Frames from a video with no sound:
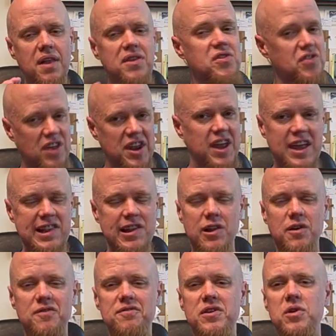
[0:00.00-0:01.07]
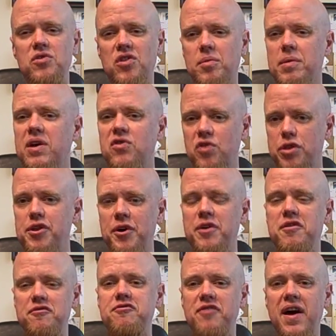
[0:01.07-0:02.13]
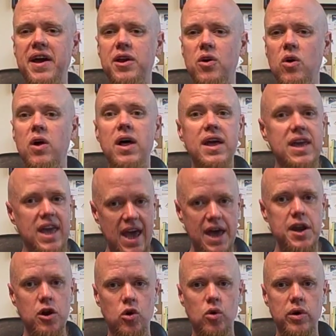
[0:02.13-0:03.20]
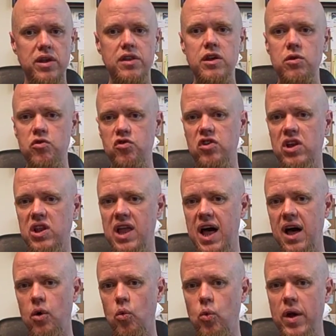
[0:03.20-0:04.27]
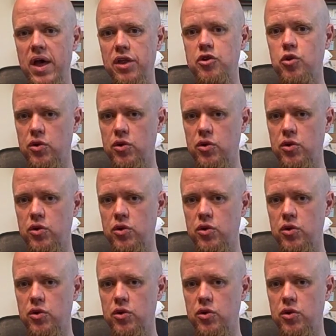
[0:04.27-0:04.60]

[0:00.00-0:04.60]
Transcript: This is going to get a little confusing because the third and final category that you see a lot with